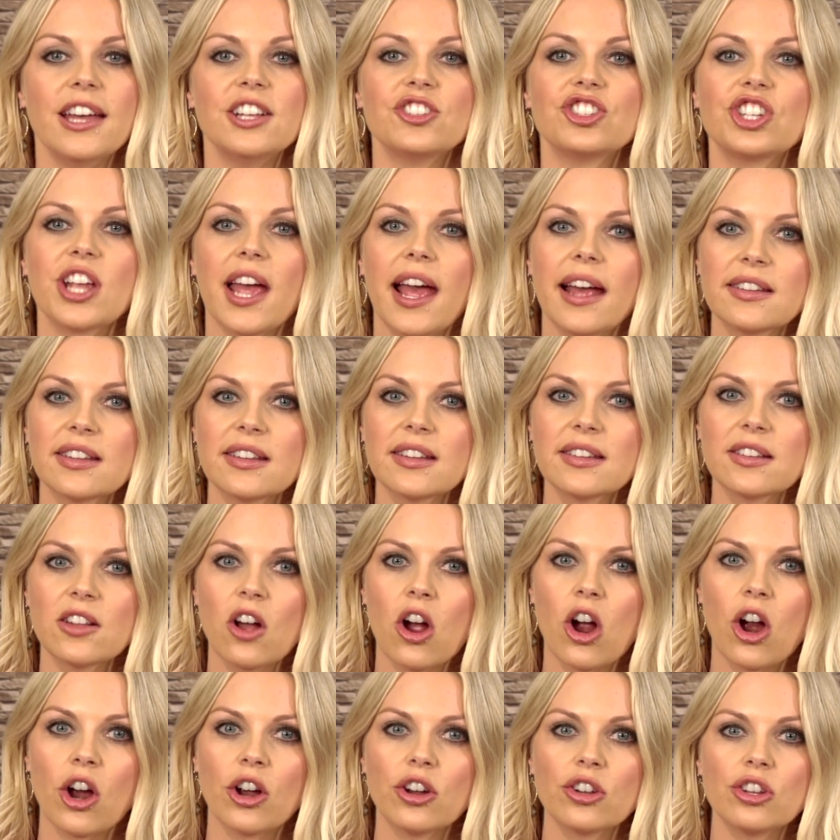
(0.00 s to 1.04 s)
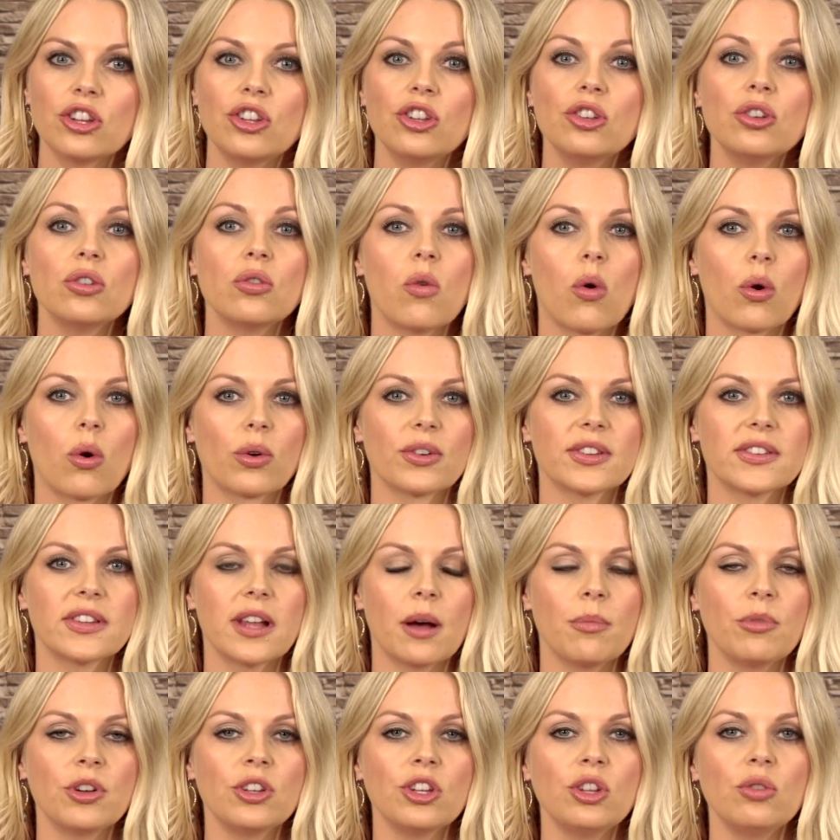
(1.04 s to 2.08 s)
Chances are you or
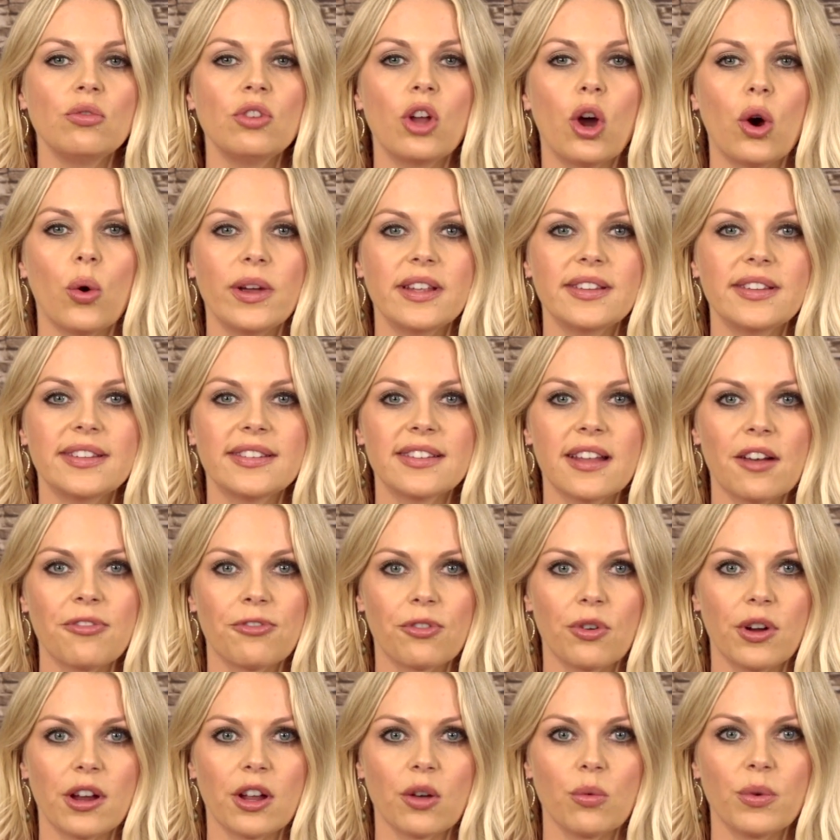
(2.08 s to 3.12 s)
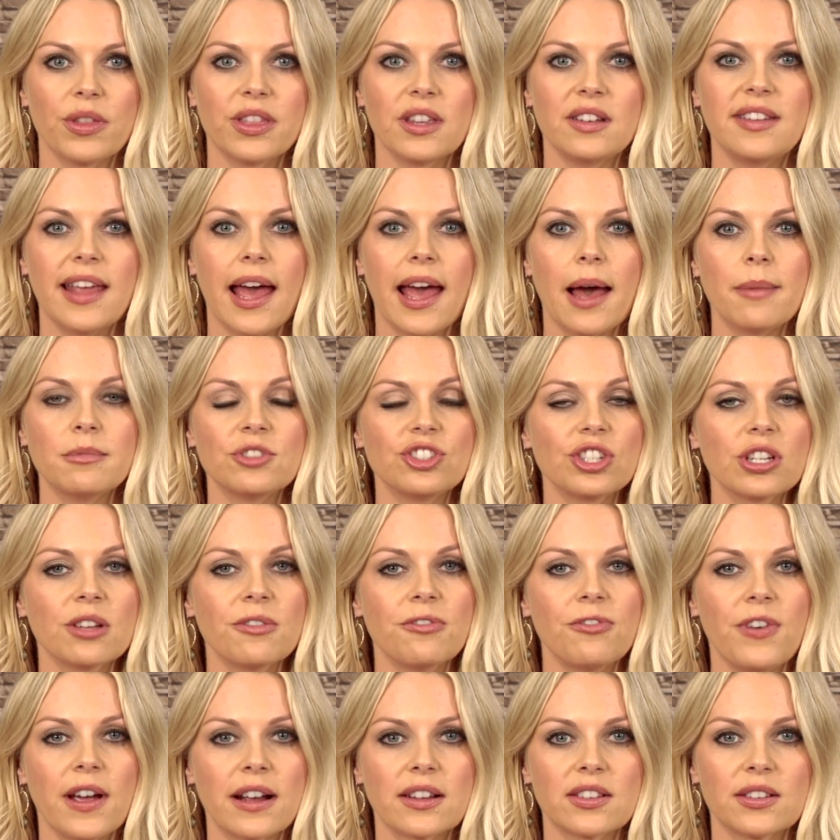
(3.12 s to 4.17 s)
someone you know is suffering with the damaging
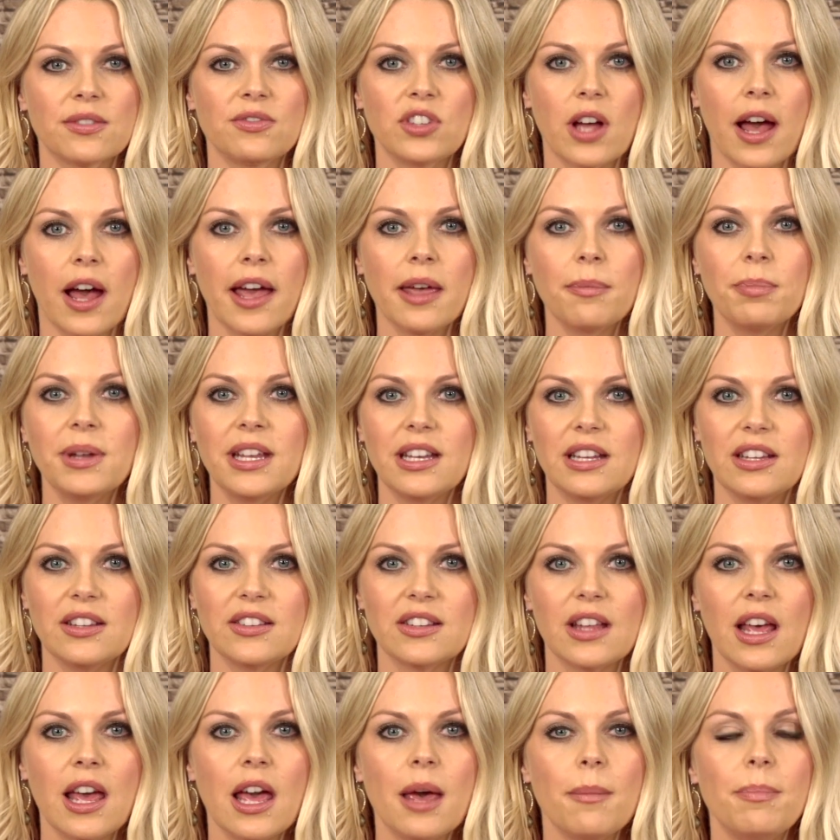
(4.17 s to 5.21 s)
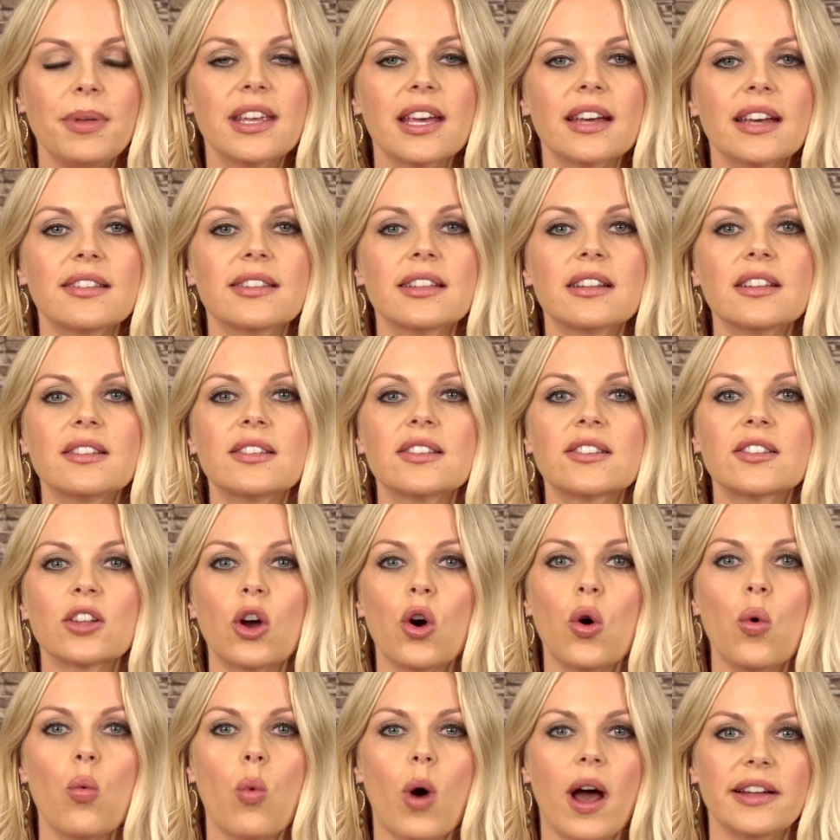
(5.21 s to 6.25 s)
effects of diabetes because it is
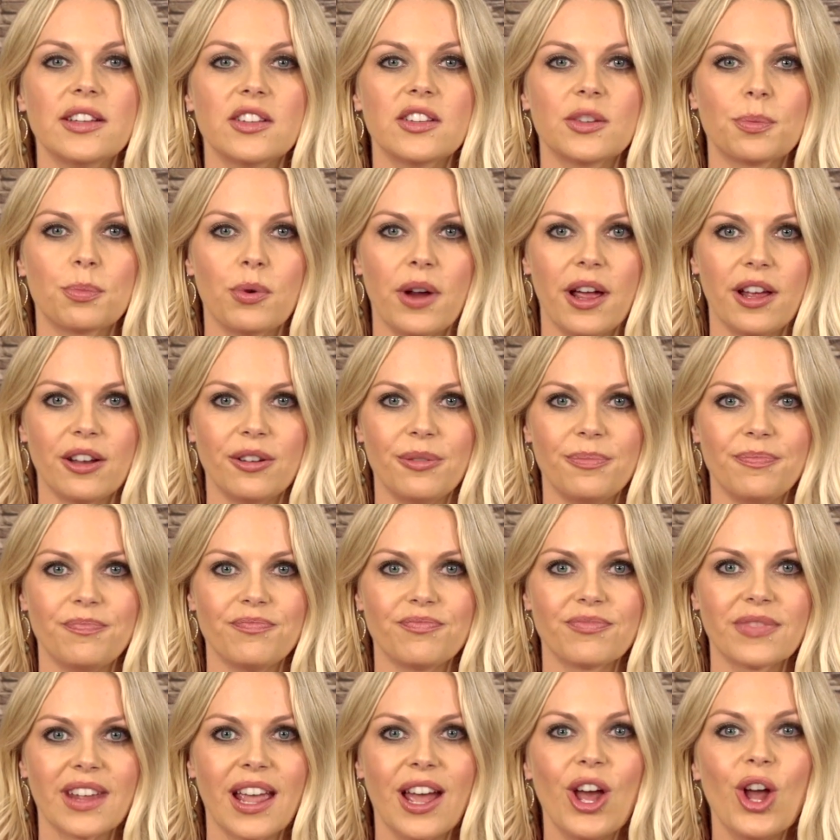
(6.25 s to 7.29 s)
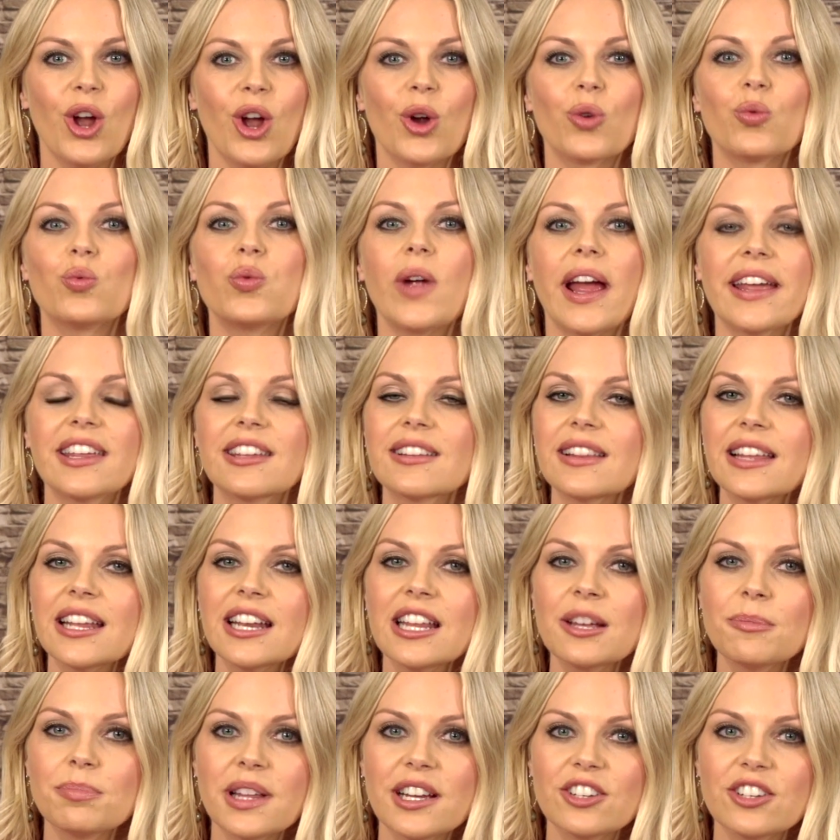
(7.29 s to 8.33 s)
so widespread.
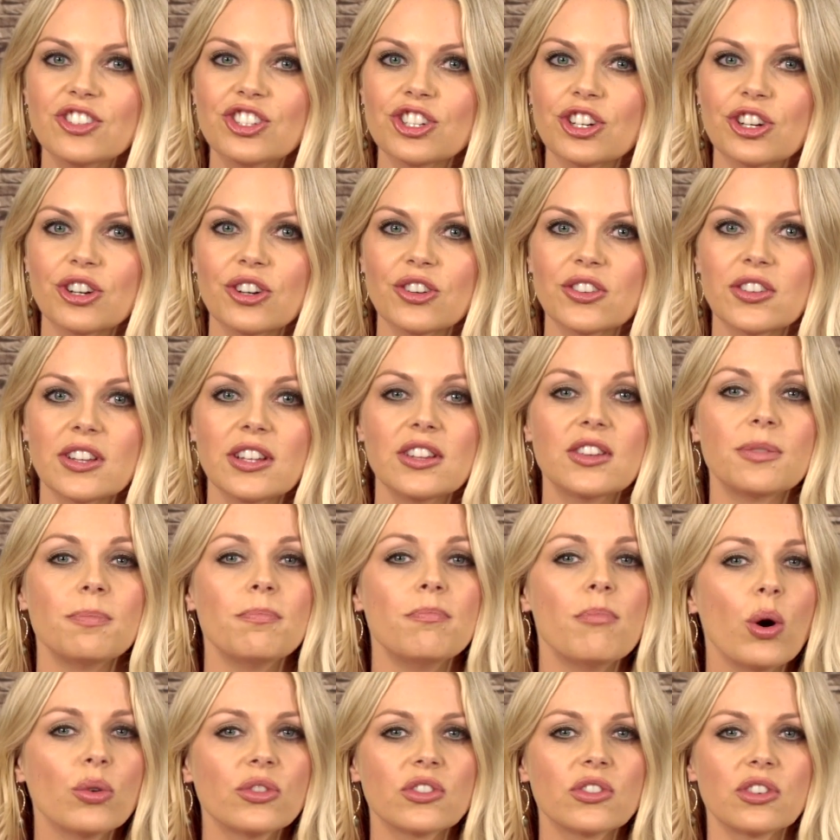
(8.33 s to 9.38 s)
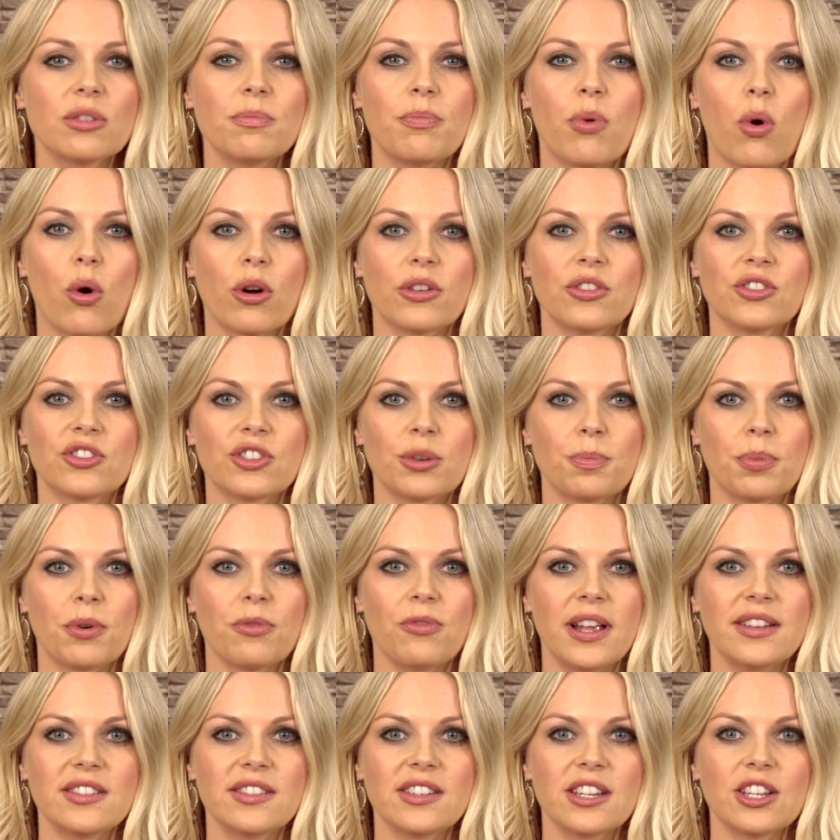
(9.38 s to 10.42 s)
Regulating blood sugars is most important to
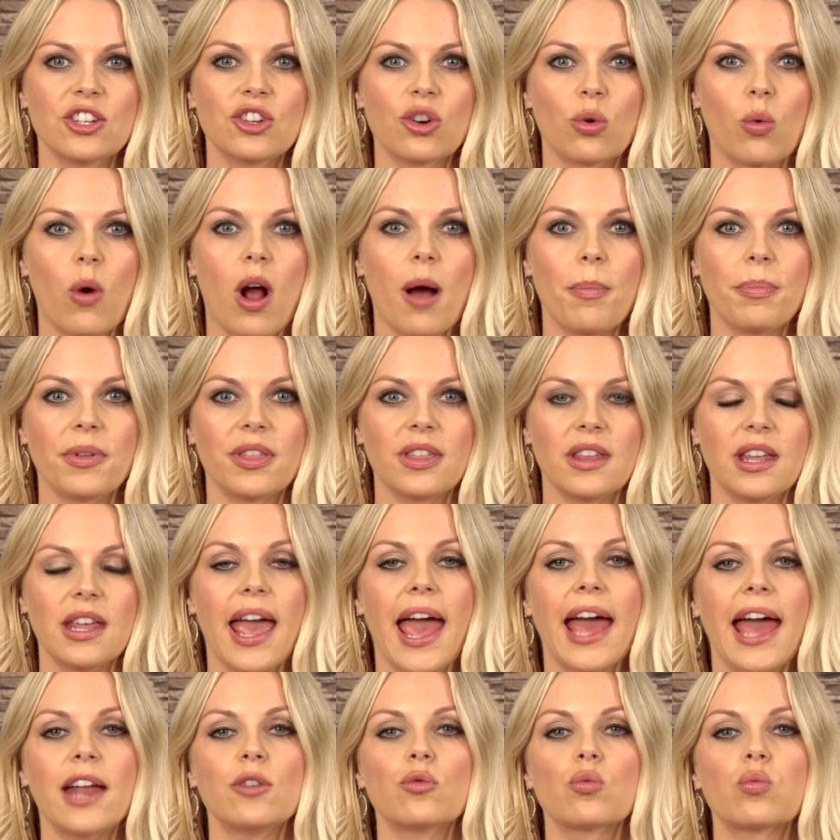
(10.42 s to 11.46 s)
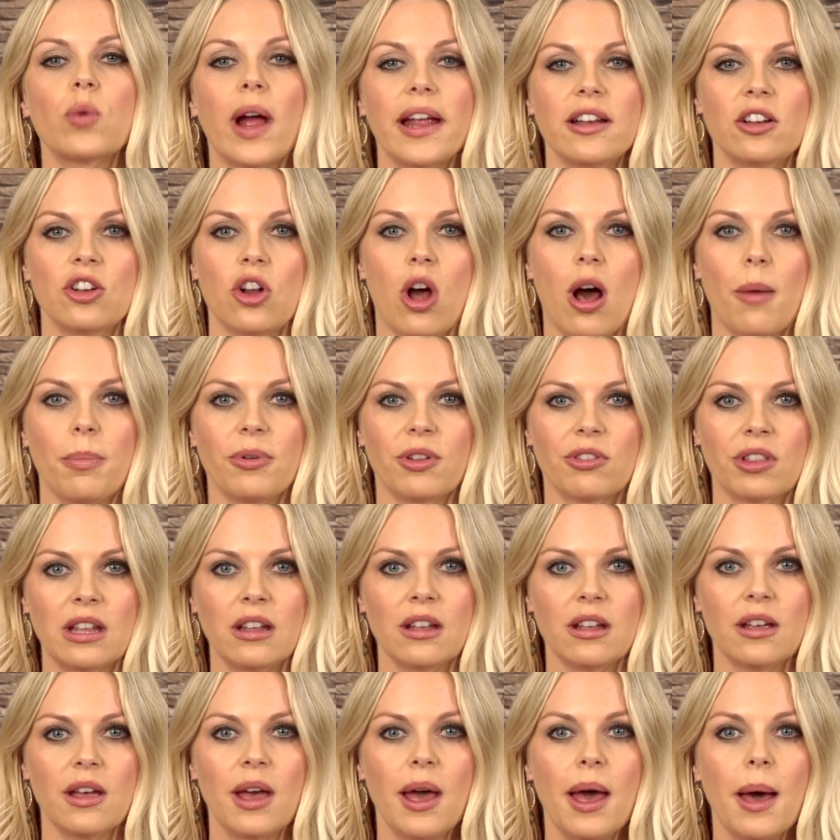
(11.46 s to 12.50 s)
preventing neuropathy and
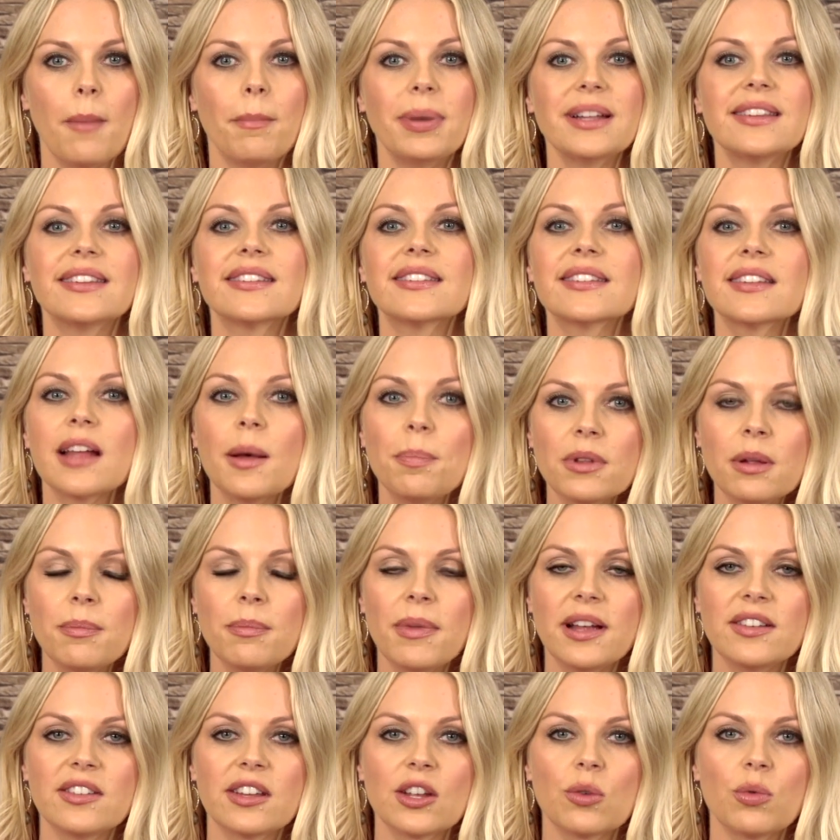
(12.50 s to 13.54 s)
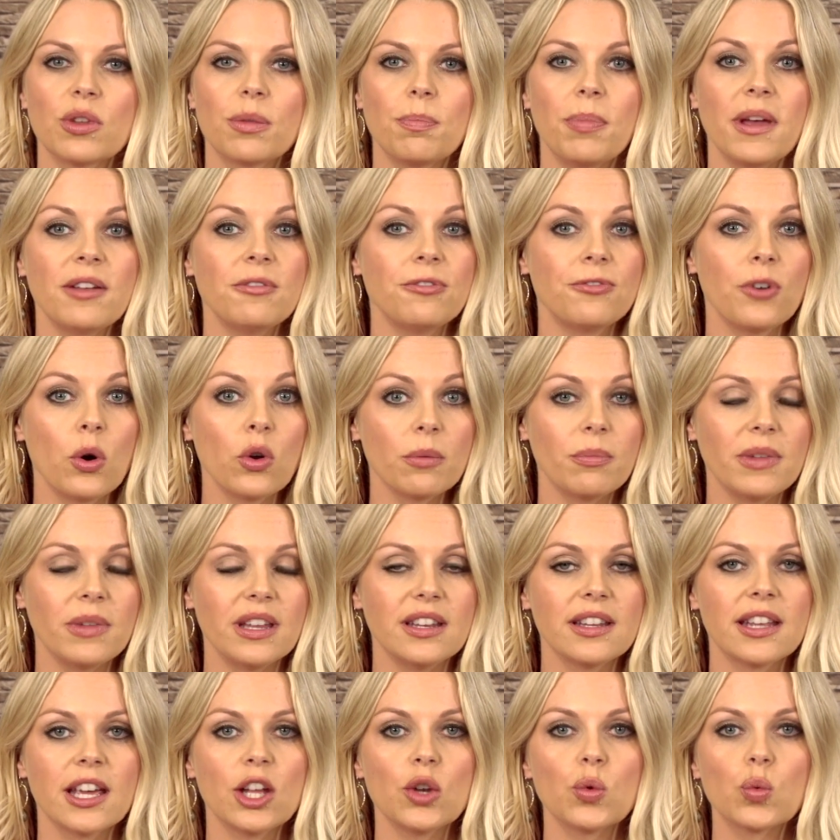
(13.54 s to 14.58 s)
retinopathy, but supplementing with
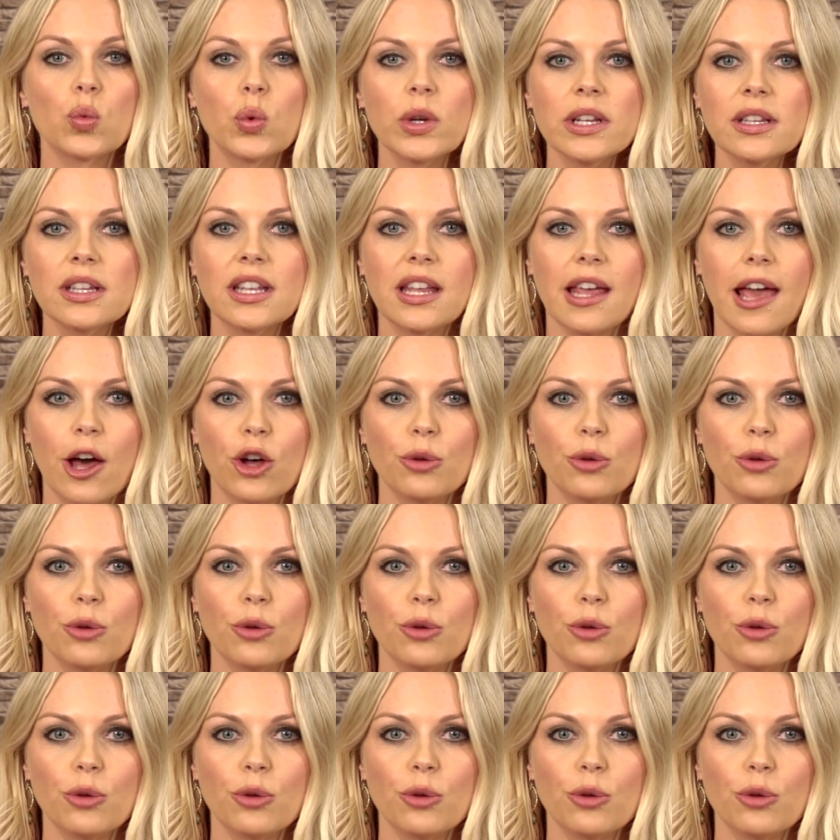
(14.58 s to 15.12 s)
Benfotiamine can really